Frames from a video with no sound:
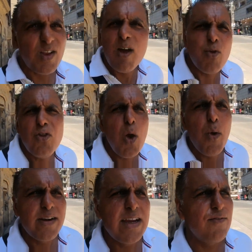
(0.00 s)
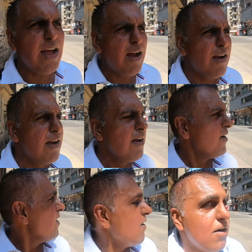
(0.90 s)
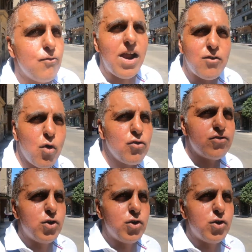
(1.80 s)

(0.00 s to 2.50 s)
I've got no one to give that red rose